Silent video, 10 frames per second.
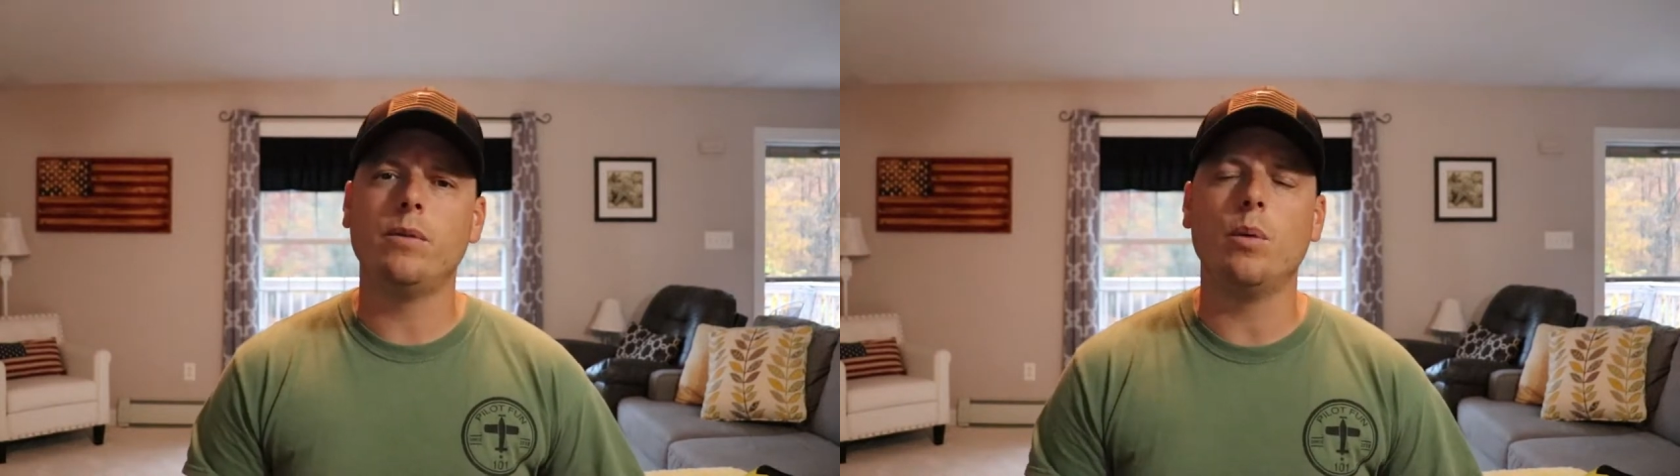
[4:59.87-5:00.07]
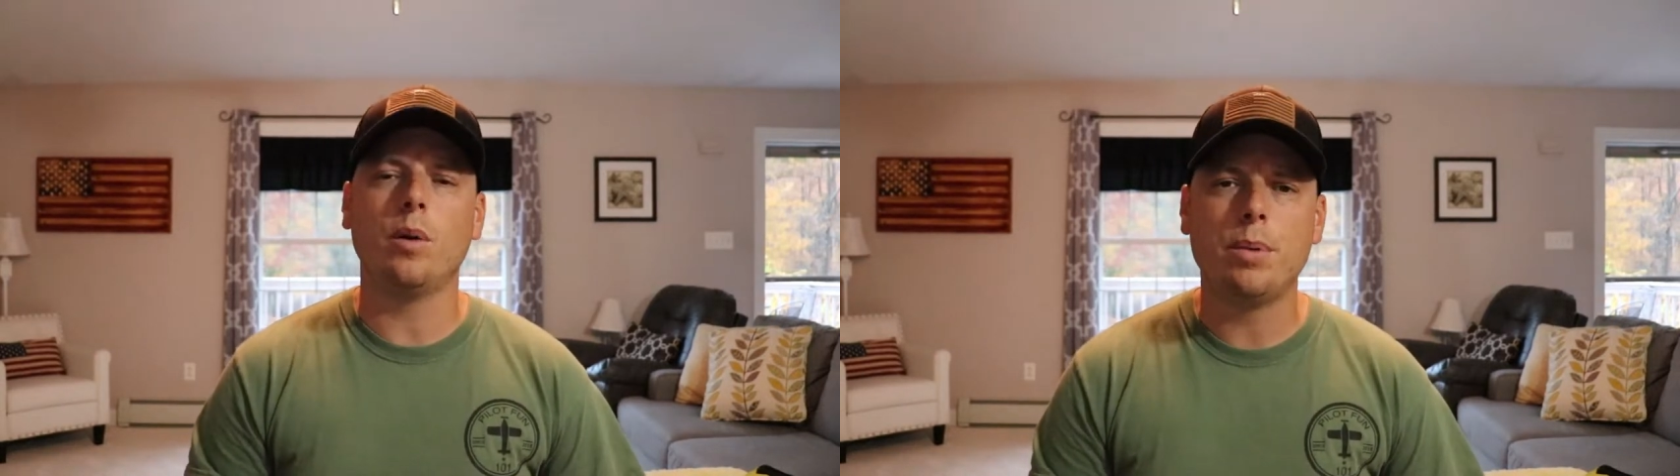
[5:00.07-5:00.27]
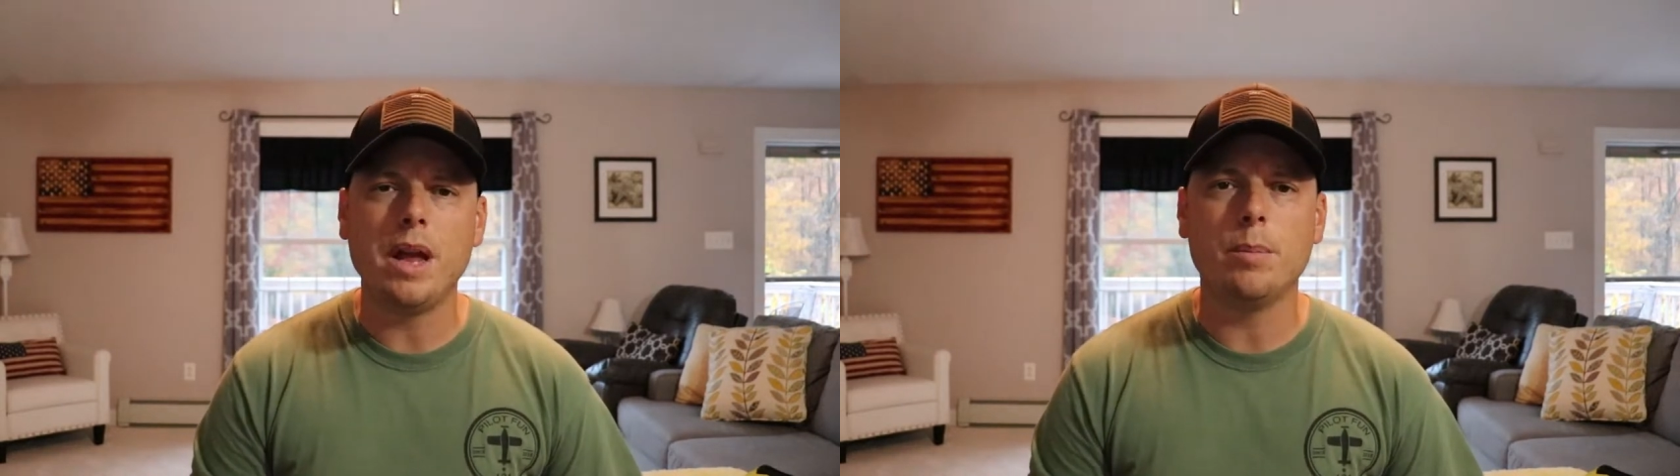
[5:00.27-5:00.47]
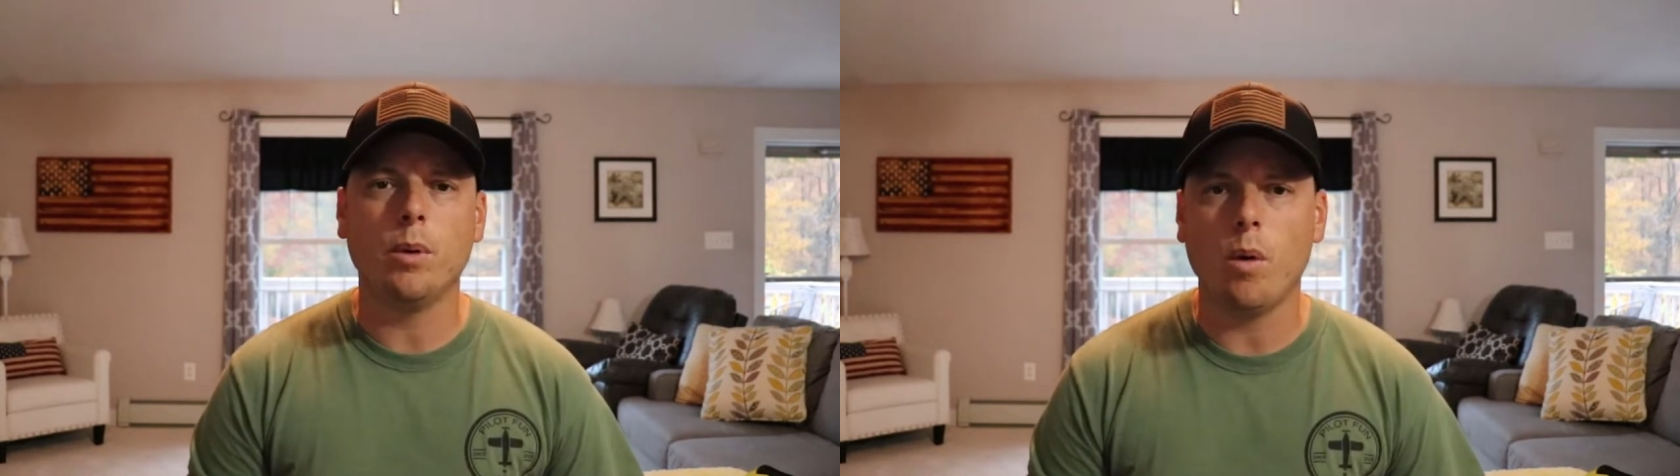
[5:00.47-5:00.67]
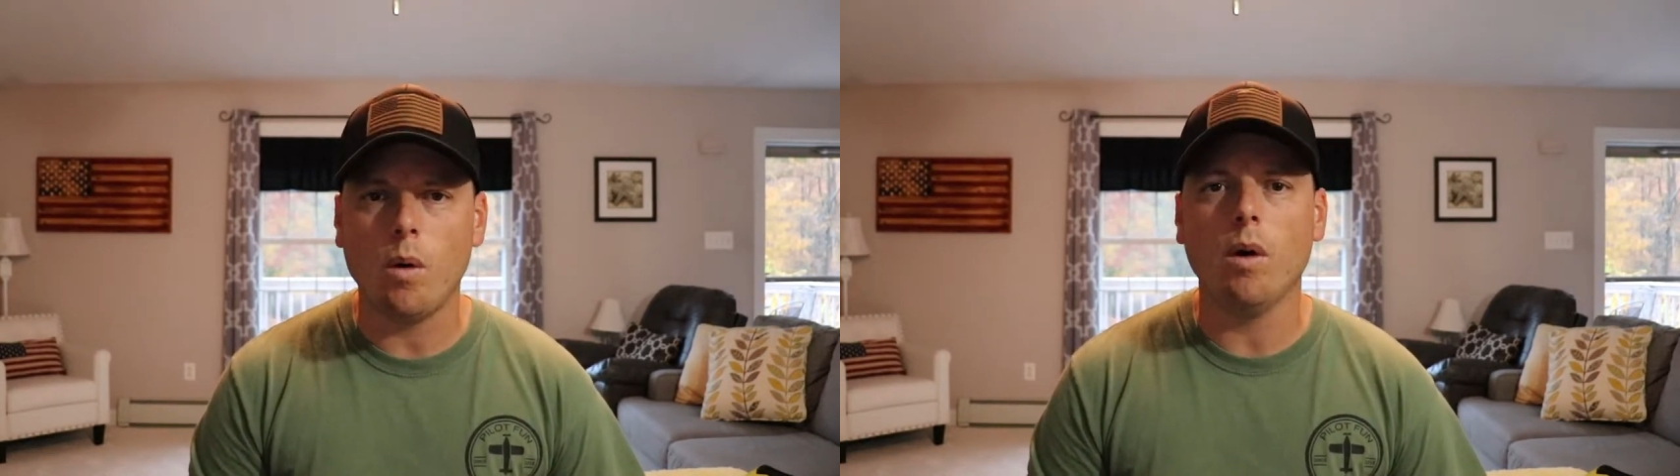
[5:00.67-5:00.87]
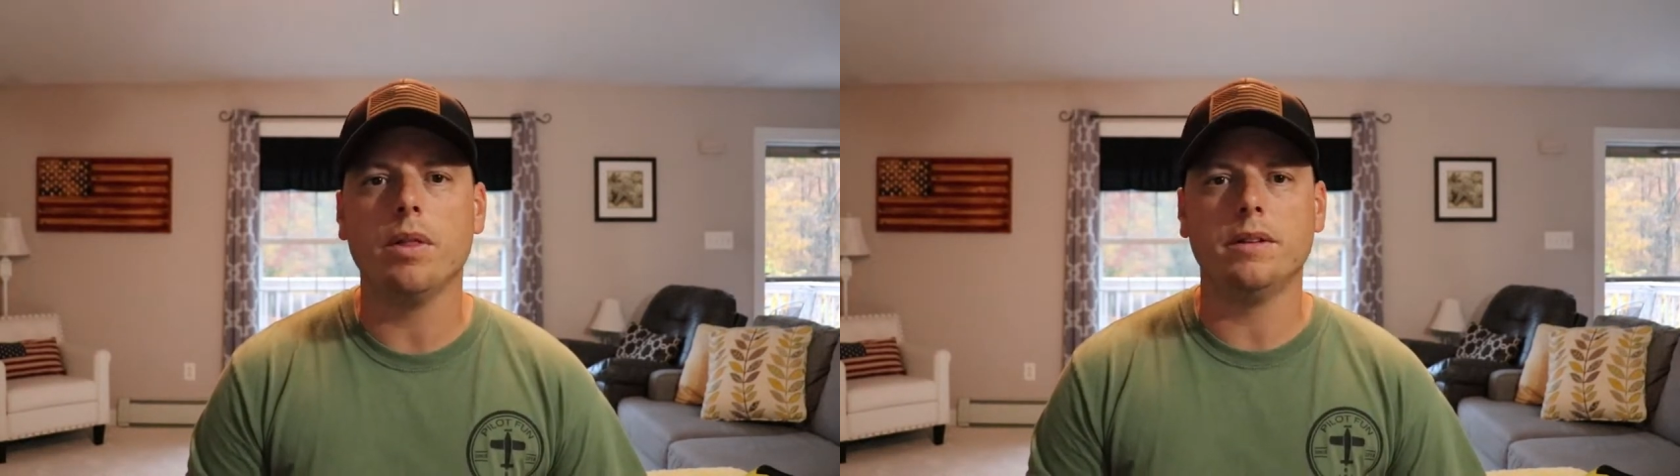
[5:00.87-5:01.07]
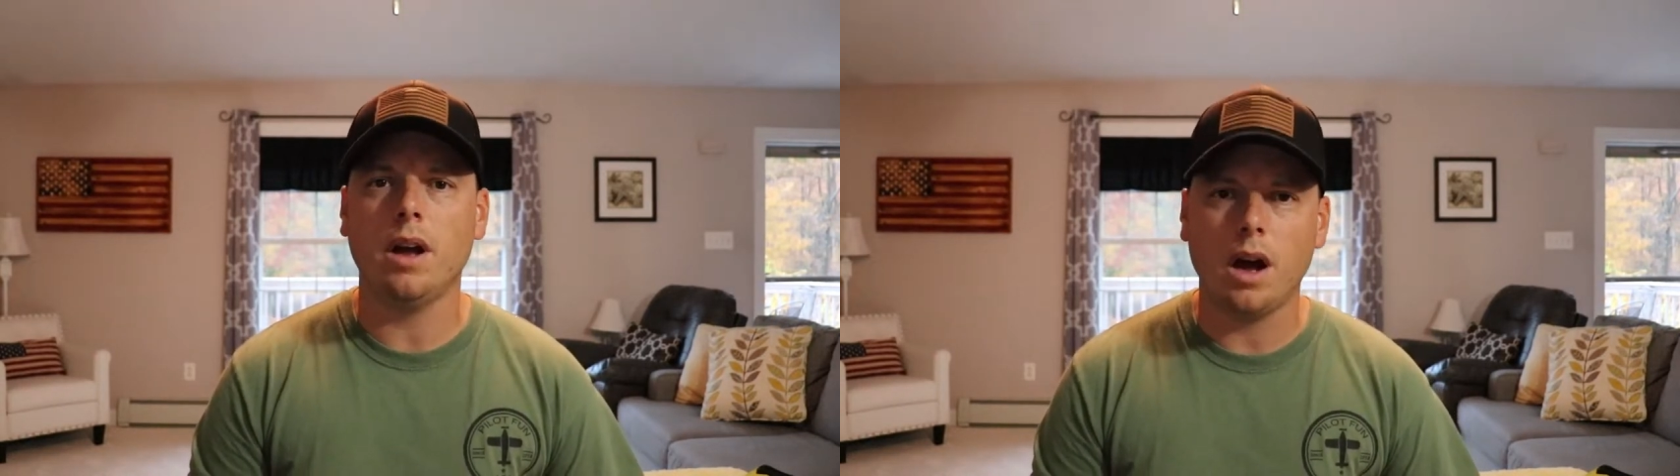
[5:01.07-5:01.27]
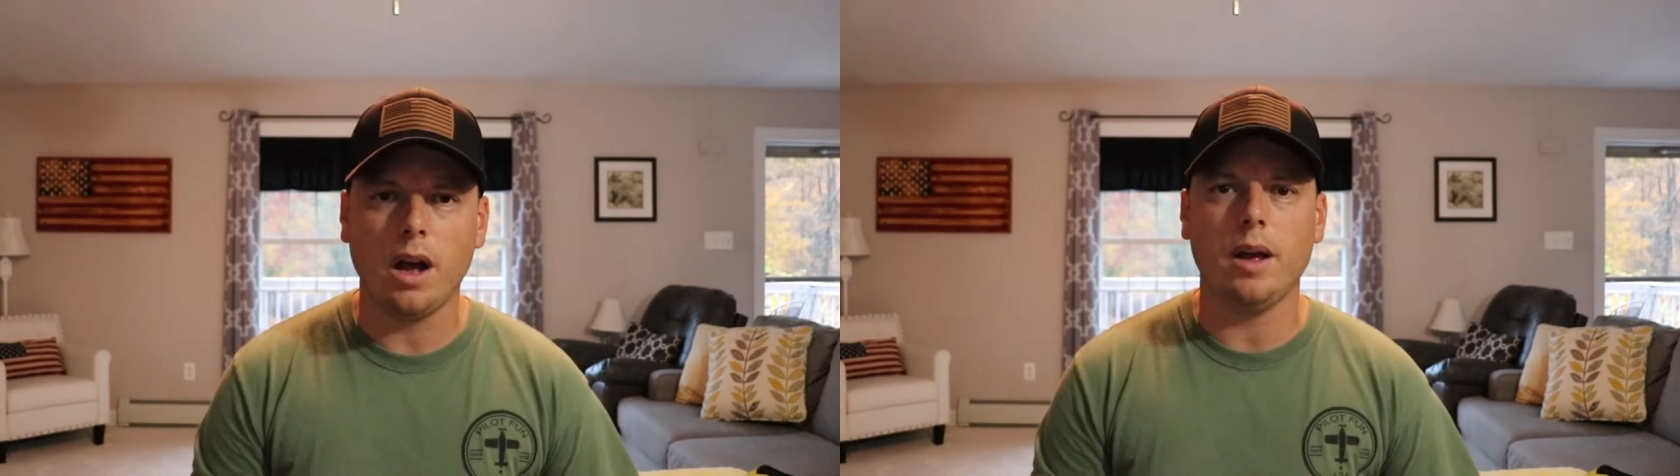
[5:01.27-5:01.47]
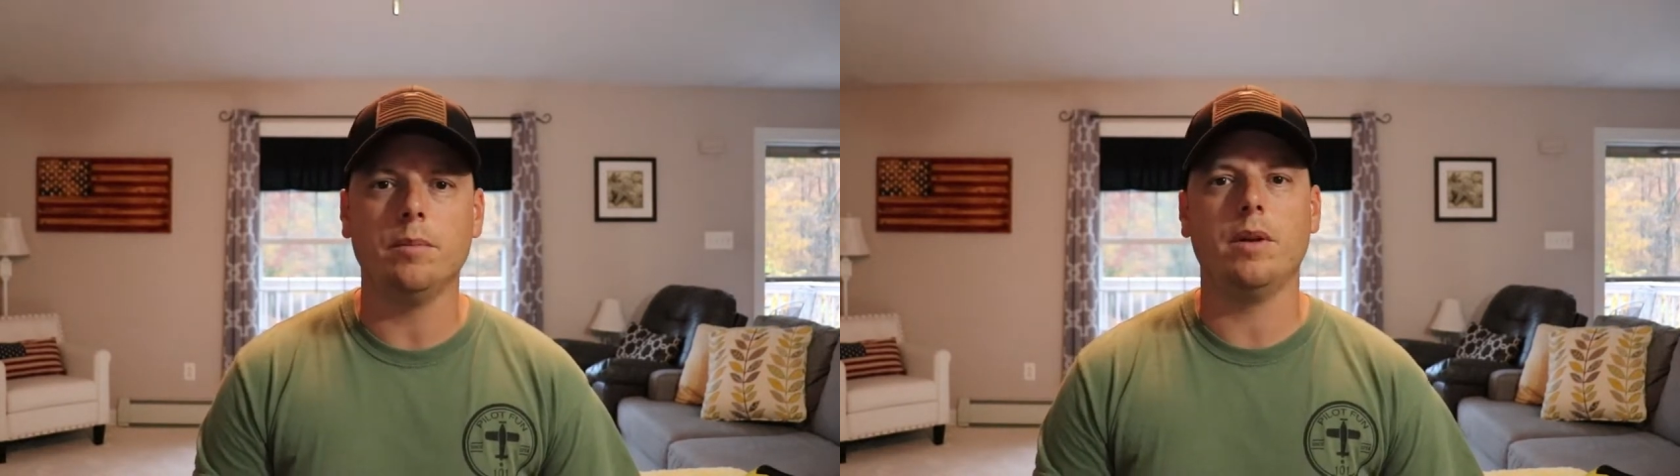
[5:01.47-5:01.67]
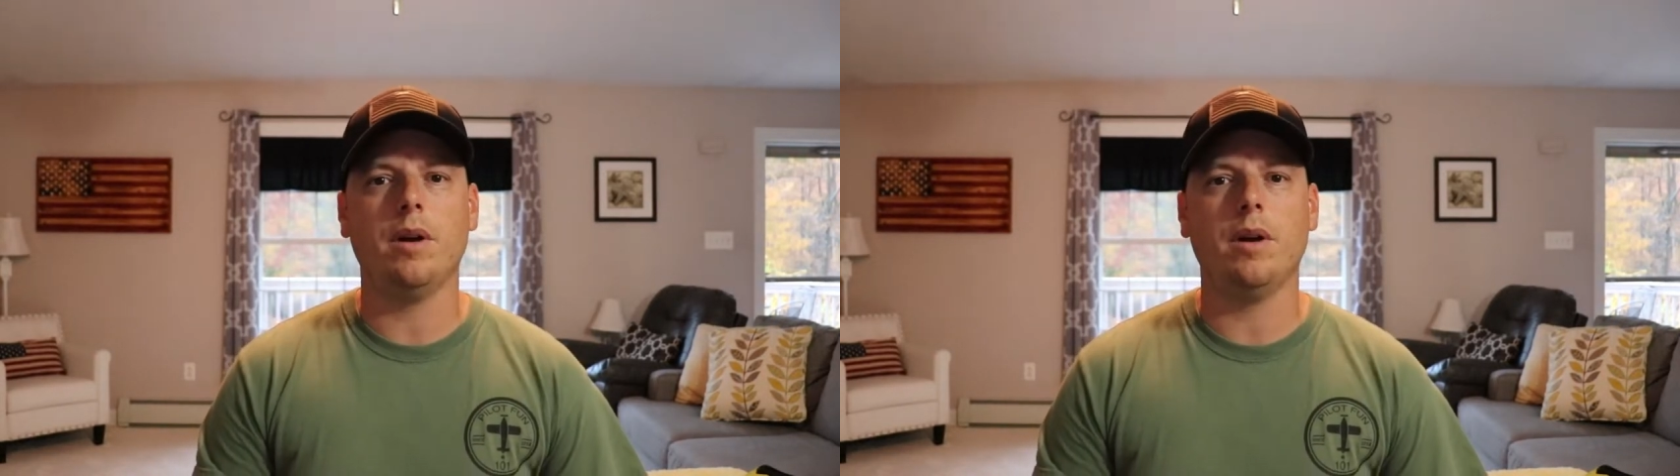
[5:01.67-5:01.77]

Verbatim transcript: for people all the time.